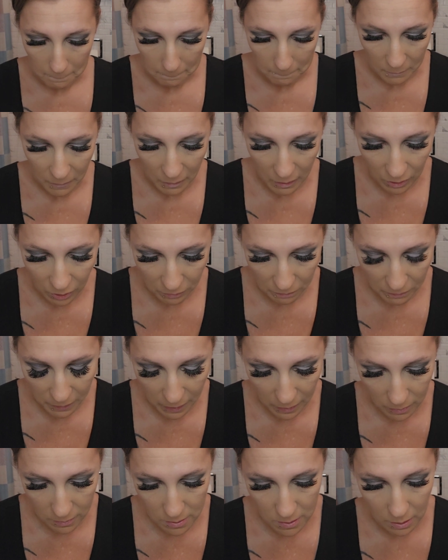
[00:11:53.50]
Matter of
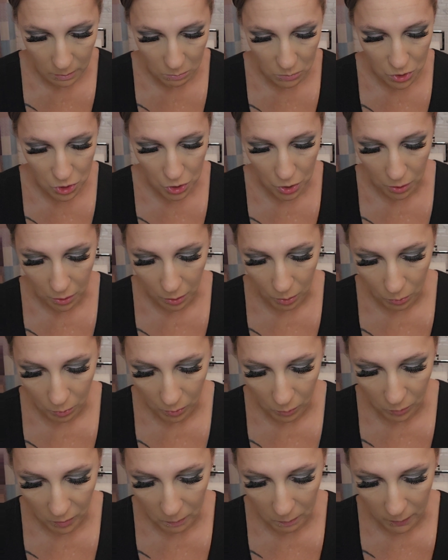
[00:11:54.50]
fact, I'm just going to go
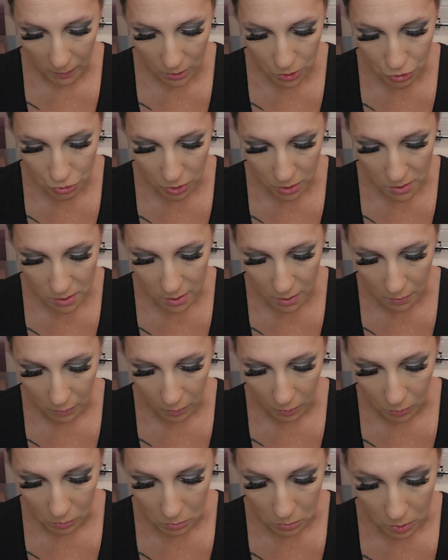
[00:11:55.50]
in with my trusty
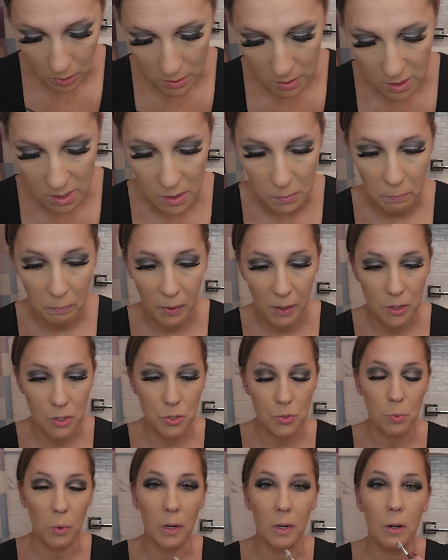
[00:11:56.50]
little
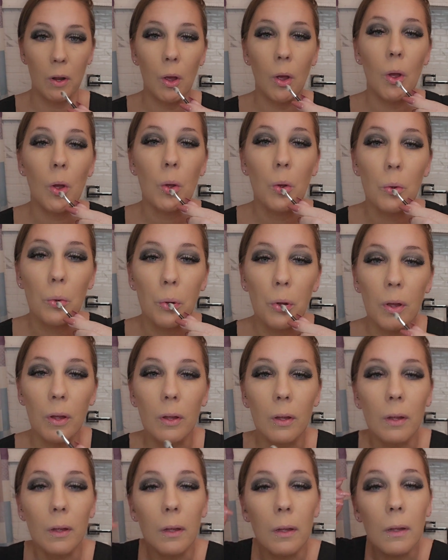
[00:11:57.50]
sponge one
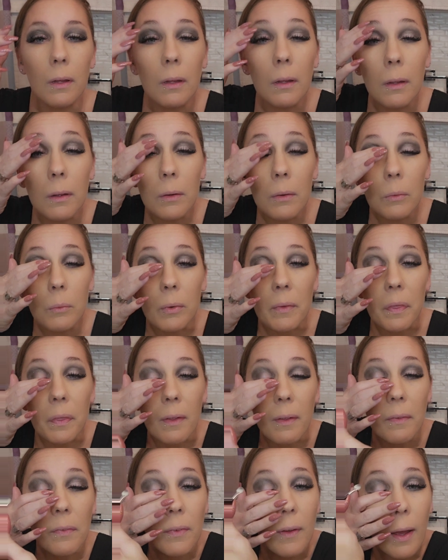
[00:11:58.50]
with
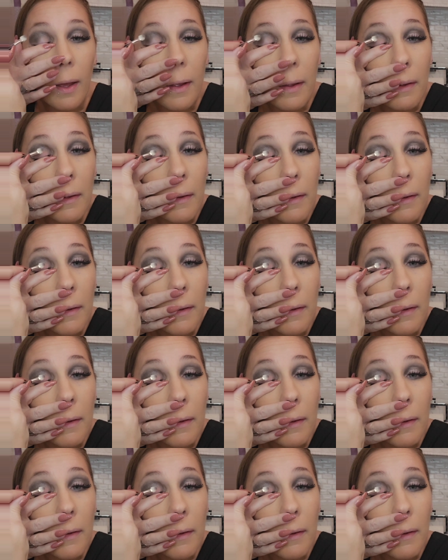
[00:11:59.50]
this eye